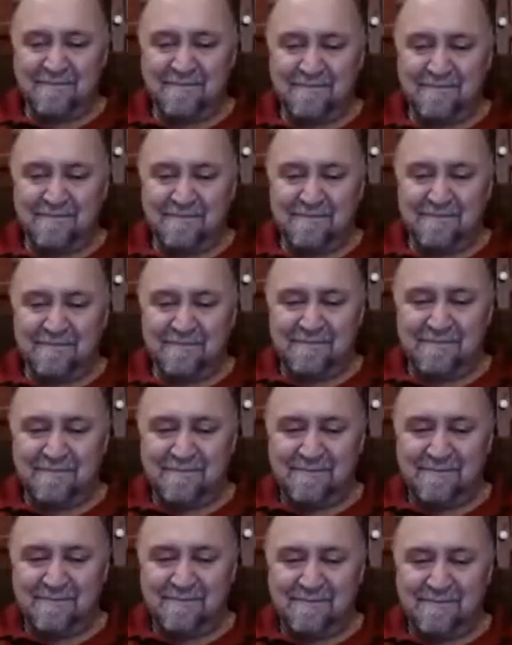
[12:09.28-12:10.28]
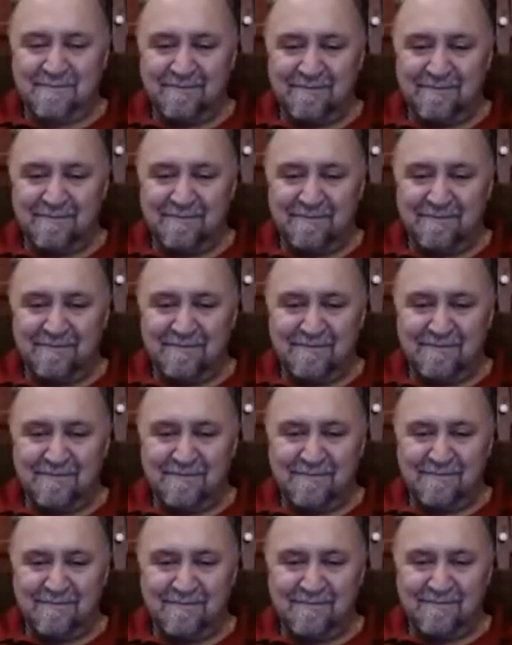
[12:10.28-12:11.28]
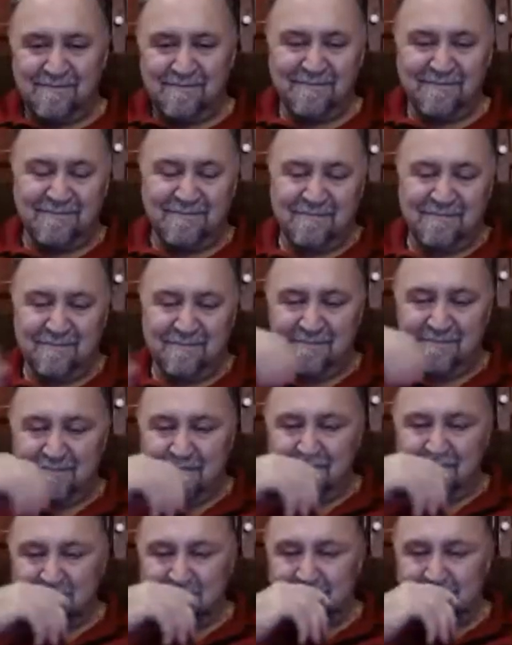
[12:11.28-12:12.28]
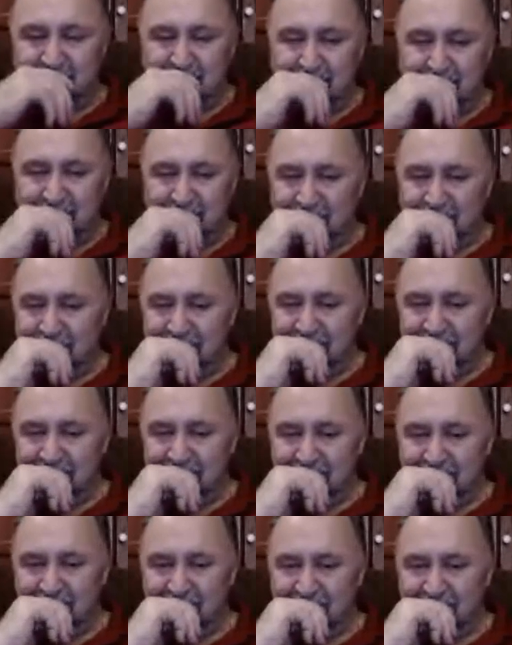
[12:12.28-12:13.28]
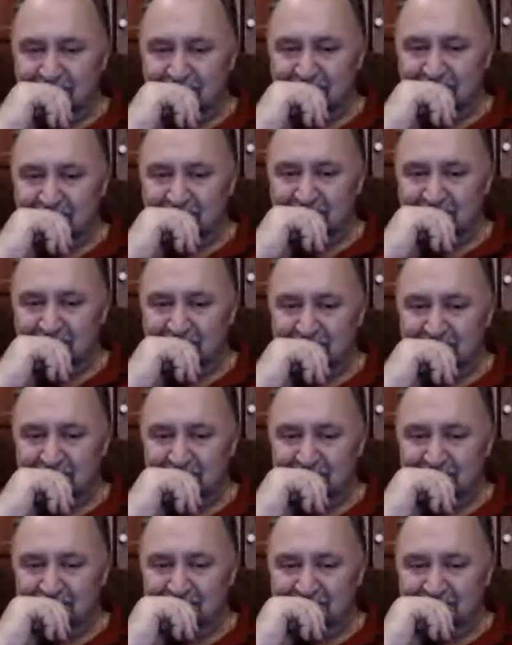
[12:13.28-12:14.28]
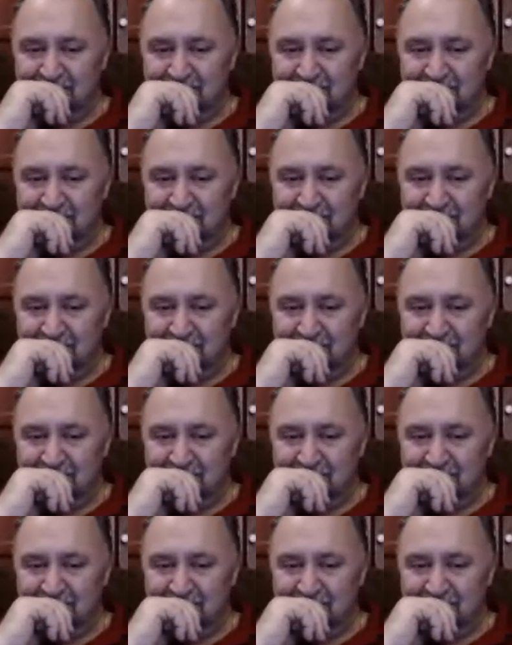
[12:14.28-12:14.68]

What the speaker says: No words are spoken by the person on screen.